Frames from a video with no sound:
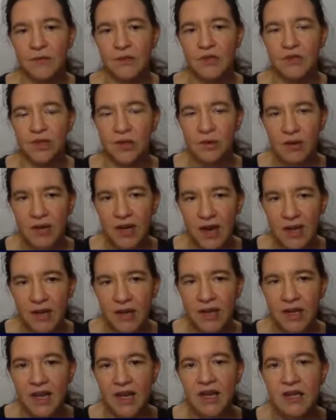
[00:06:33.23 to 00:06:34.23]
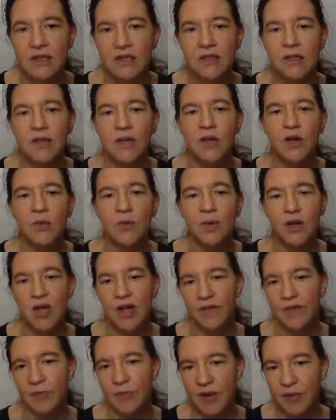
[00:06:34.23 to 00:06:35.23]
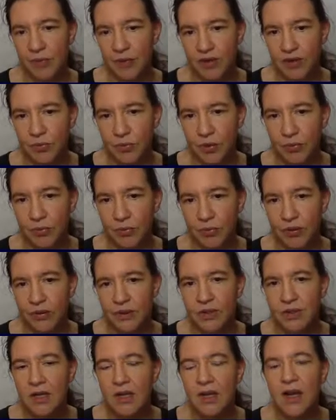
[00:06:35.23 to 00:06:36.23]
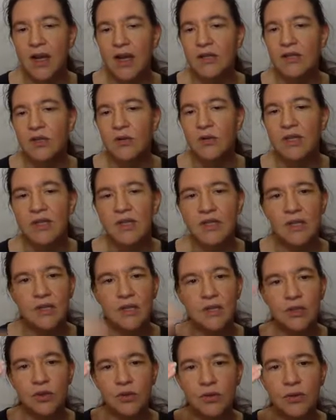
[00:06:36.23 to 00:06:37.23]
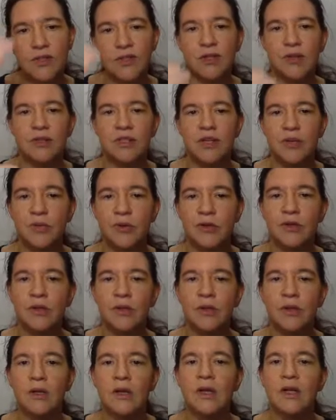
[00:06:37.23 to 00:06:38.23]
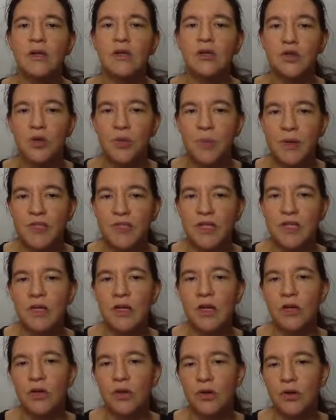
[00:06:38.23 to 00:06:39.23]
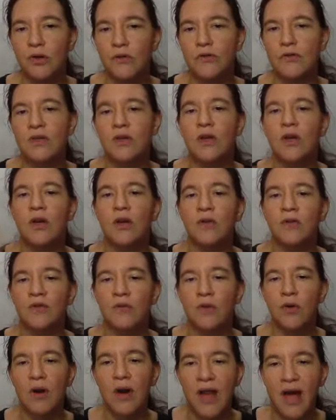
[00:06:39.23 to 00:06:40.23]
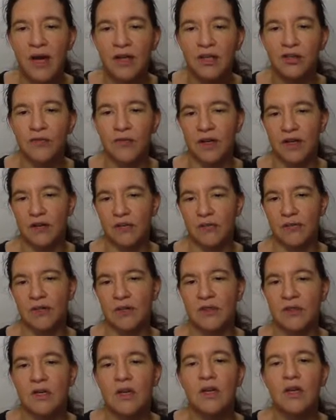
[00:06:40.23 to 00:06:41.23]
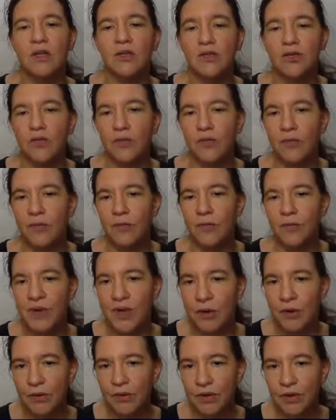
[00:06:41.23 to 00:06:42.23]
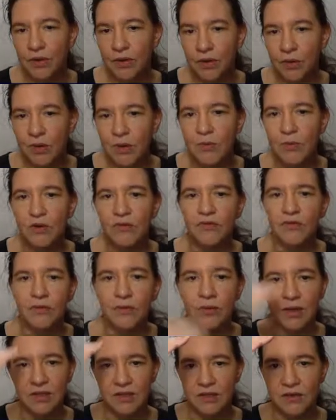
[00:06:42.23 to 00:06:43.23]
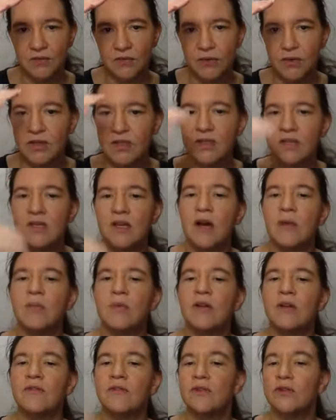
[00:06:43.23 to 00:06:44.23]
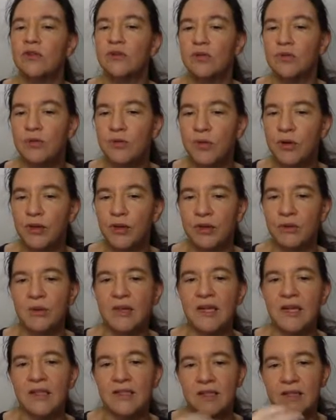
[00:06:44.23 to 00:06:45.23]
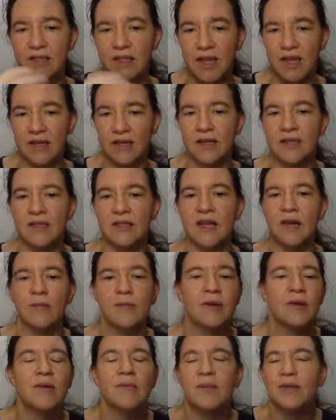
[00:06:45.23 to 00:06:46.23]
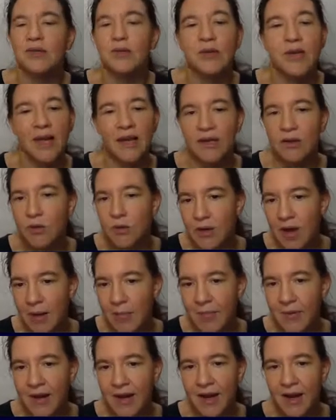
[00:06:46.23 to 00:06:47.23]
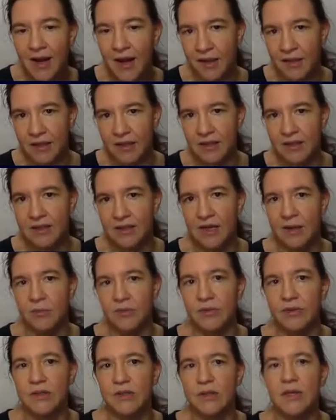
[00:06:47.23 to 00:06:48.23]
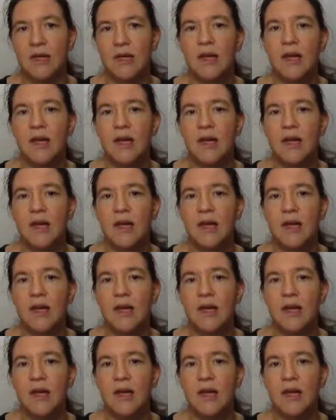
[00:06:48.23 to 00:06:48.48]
So in another case we are having p plus one points. And so these are the two stereotypical supersingular curves for large finite fields. So p congruent to 3 mod 4 it's the first example, and for 2 mod 3 it's the second example. But you can cook up other examples.